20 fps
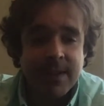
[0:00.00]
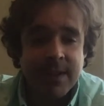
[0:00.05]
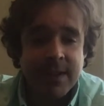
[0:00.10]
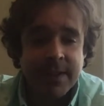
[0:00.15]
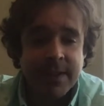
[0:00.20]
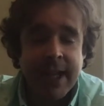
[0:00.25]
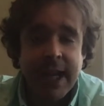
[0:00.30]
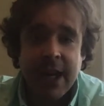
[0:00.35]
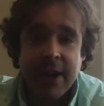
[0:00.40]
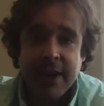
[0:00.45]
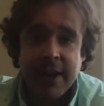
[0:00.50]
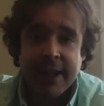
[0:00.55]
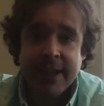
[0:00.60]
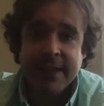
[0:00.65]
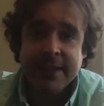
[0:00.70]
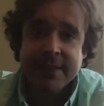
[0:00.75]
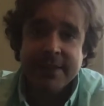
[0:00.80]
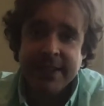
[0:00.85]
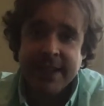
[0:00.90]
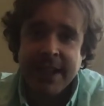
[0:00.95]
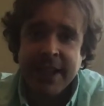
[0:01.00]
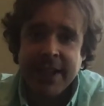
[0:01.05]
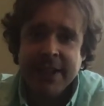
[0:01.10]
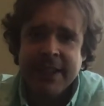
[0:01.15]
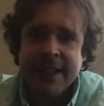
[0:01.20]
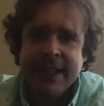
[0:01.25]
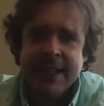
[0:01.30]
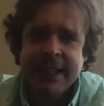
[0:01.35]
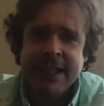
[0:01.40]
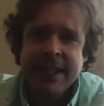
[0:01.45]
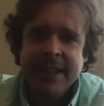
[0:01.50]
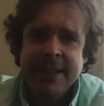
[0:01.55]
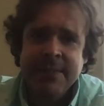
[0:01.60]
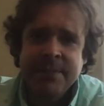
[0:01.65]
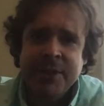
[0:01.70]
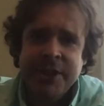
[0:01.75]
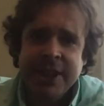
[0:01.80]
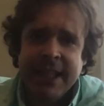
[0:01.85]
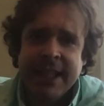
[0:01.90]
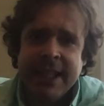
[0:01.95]
Gary
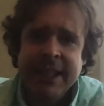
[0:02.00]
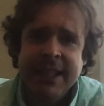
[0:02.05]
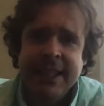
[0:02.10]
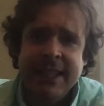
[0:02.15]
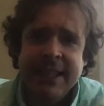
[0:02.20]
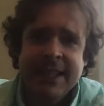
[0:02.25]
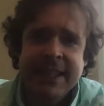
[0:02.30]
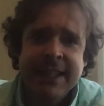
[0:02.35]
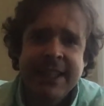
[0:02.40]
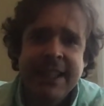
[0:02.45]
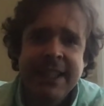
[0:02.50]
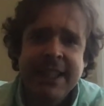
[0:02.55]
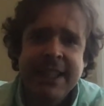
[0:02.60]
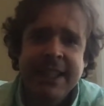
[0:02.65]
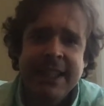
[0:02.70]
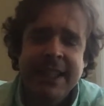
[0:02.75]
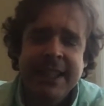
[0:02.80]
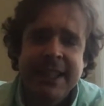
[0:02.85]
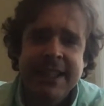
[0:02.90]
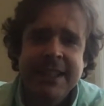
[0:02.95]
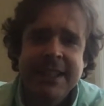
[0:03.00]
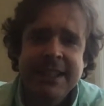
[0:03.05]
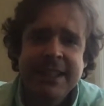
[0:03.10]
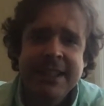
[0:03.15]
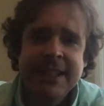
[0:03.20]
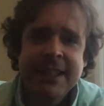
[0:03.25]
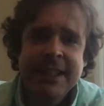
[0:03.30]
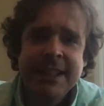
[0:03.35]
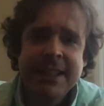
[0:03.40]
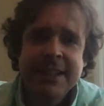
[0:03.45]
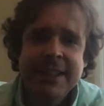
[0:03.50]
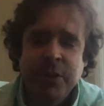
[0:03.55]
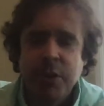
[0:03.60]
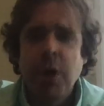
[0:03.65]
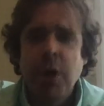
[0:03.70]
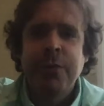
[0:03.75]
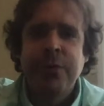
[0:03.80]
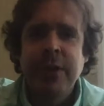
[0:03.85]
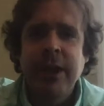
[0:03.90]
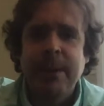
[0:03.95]
Shandling. Yeah. So
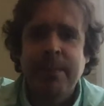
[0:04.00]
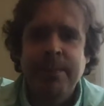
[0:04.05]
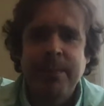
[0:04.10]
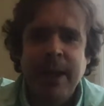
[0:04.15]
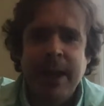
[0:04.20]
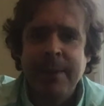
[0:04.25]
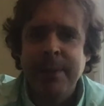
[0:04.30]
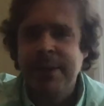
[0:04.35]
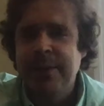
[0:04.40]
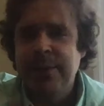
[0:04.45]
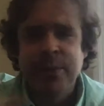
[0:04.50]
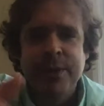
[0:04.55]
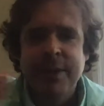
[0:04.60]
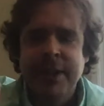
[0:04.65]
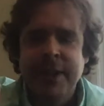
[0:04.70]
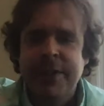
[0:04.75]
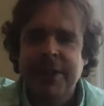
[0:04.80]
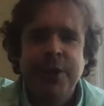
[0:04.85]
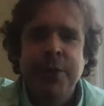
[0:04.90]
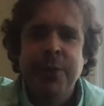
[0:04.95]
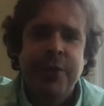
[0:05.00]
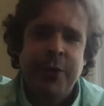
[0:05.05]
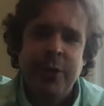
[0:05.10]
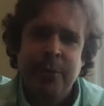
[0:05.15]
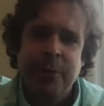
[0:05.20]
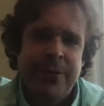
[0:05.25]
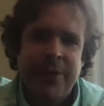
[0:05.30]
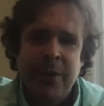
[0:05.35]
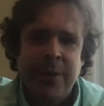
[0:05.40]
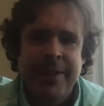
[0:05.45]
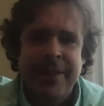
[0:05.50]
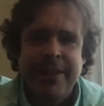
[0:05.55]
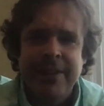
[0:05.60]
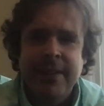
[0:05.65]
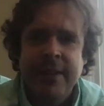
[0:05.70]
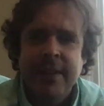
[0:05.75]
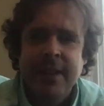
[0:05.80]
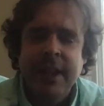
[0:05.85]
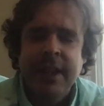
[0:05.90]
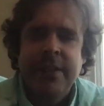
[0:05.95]
don't flip. I mean, it's YouTube, so
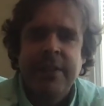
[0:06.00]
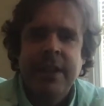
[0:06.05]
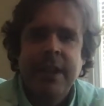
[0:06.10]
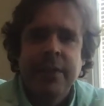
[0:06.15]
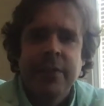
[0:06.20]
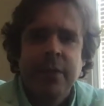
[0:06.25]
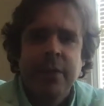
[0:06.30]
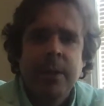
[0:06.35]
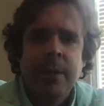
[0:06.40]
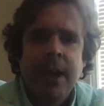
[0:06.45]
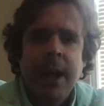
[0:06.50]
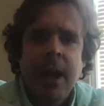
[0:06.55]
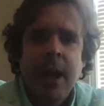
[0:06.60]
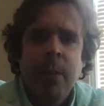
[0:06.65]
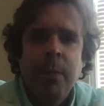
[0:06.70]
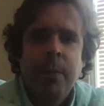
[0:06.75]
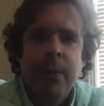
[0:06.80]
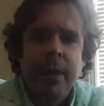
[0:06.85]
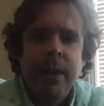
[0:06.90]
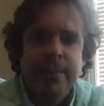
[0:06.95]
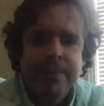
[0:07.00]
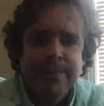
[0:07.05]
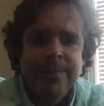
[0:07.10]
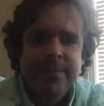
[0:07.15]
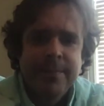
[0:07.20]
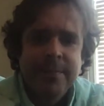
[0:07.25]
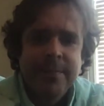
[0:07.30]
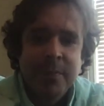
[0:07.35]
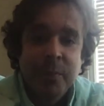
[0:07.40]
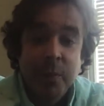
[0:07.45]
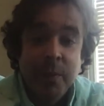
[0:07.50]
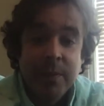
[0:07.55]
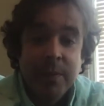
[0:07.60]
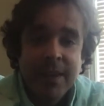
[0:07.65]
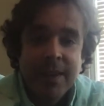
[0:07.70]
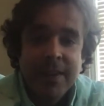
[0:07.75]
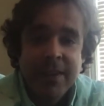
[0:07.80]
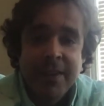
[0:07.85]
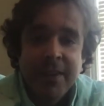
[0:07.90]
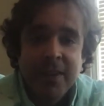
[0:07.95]
it's different now, but
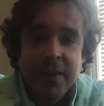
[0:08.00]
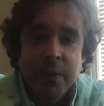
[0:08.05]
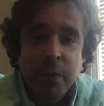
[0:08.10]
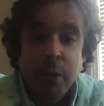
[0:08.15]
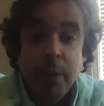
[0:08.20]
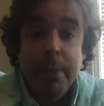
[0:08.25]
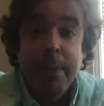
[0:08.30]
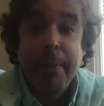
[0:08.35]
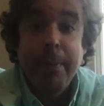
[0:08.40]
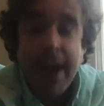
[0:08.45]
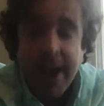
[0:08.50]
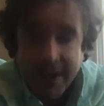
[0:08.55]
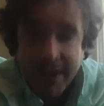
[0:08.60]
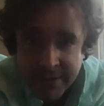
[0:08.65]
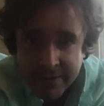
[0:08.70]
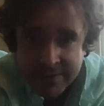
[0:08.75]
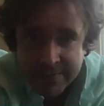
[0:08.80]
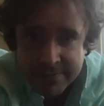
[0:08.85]
we'll be back.